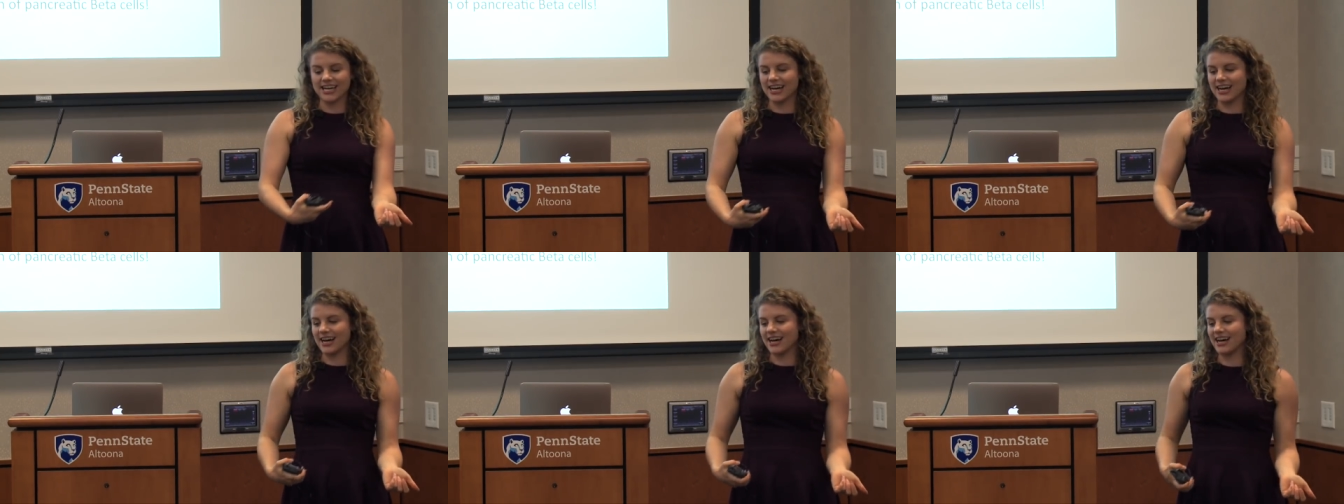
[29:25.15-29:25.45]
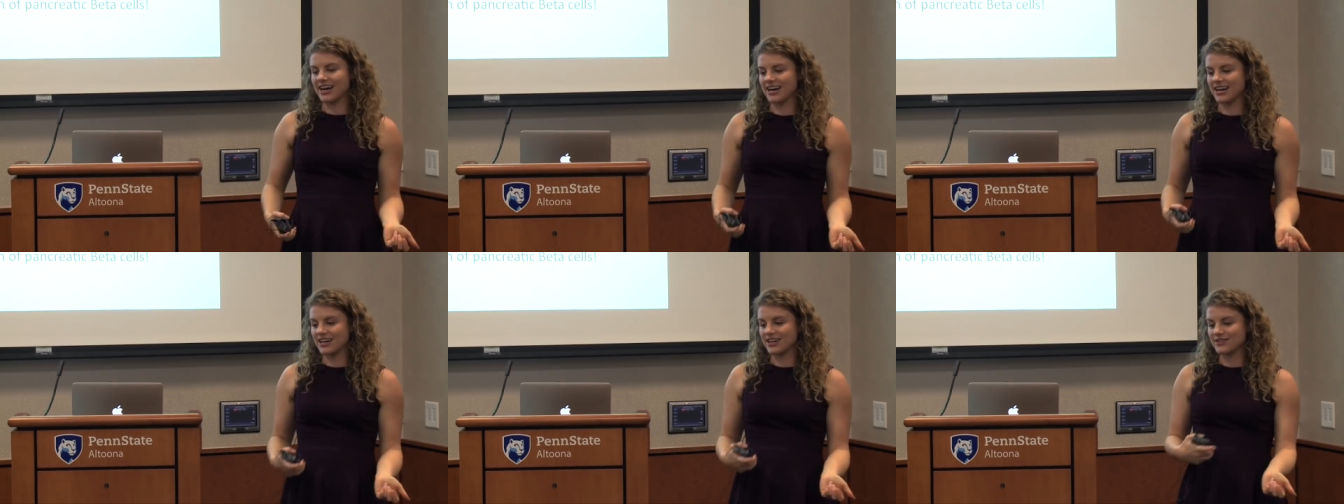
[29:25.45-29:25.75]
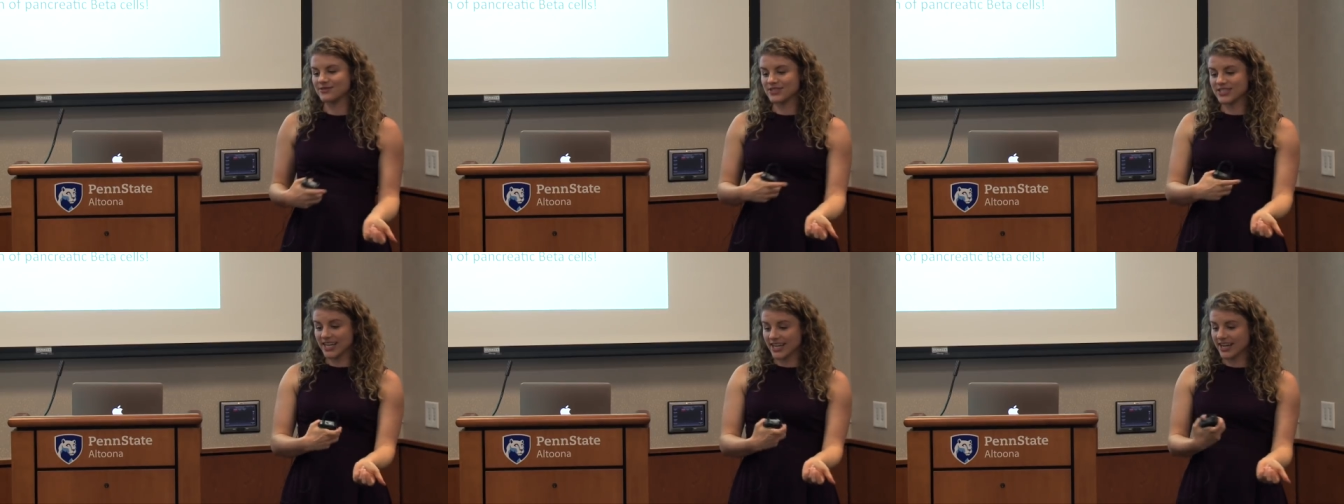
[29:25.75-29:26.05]

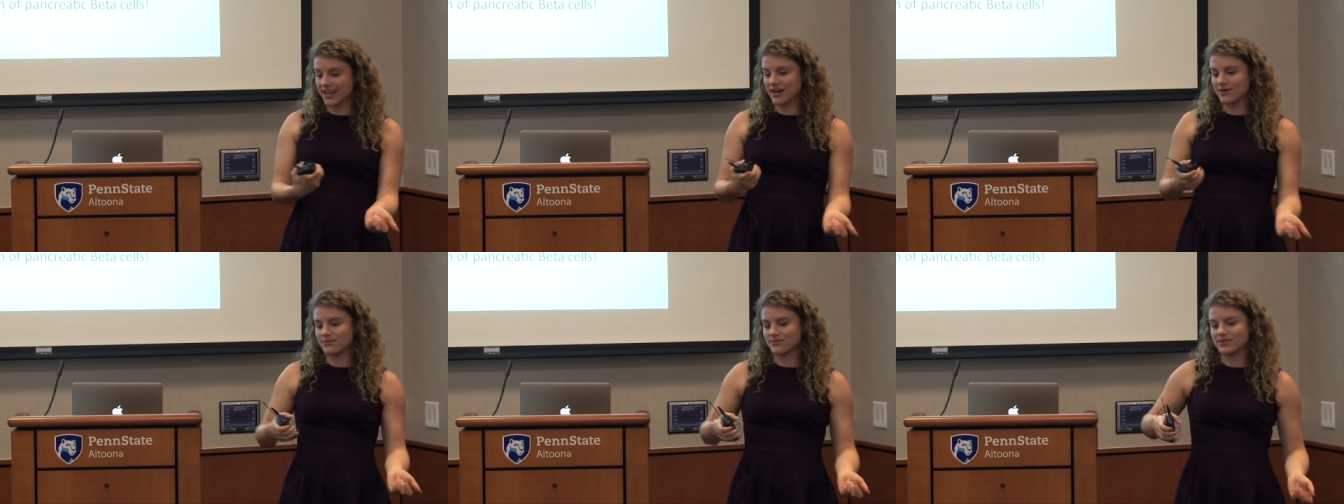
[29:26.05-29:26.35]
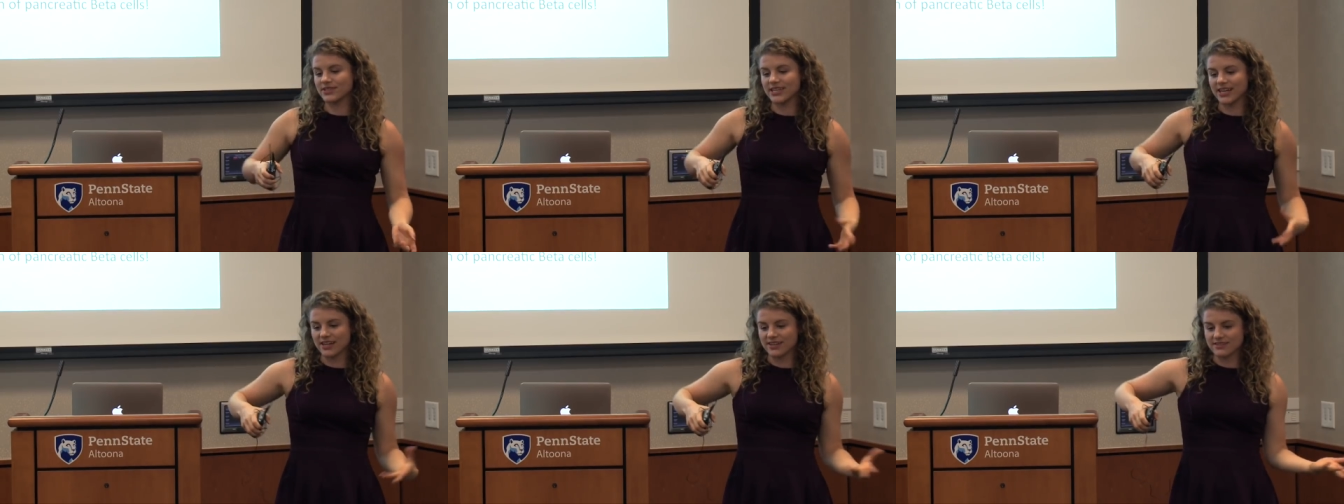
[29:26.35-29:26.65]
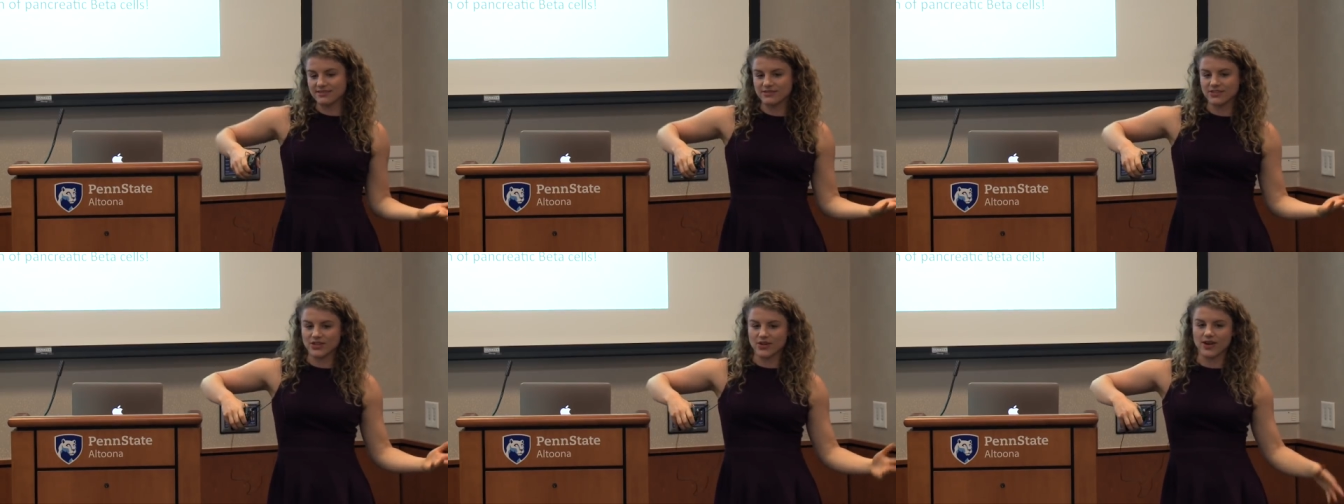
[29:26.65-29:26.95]
checkup, he had,
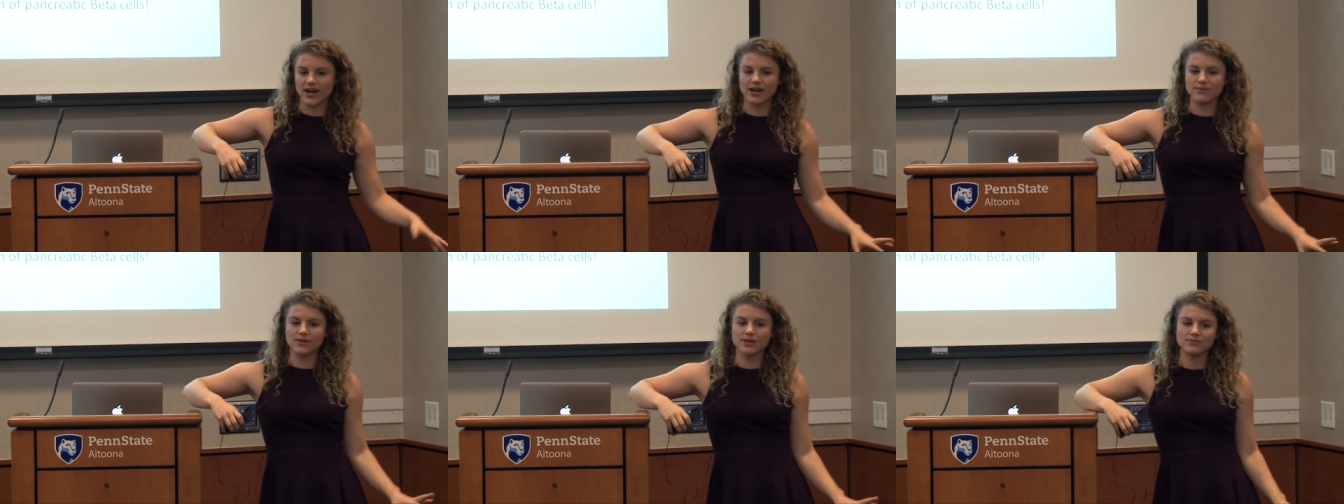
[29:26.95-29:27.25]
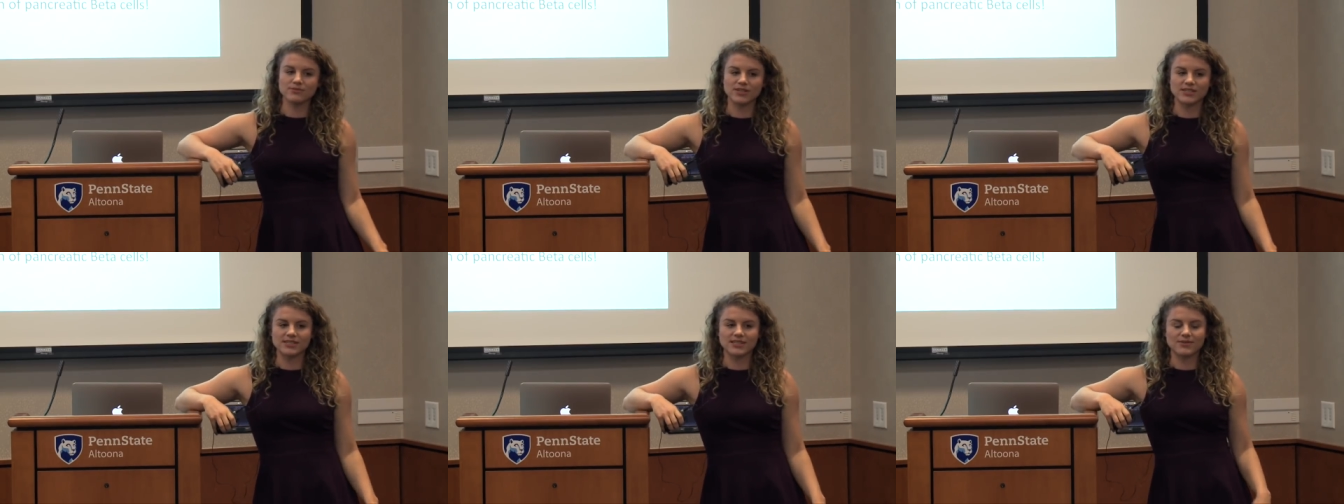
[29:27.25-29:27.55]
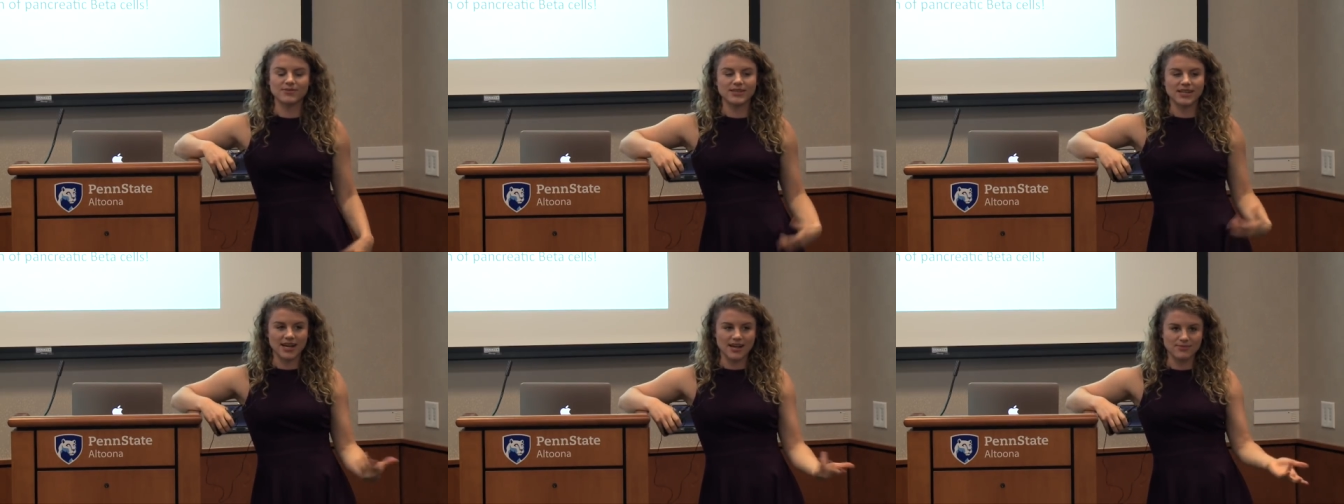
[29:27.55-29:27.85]

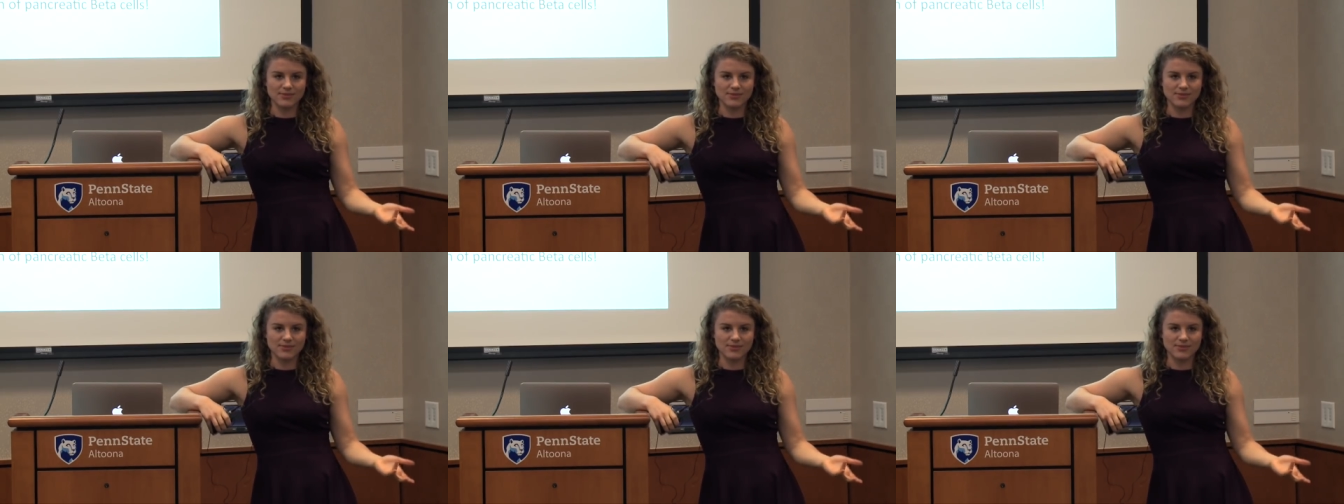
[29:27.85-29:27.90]
high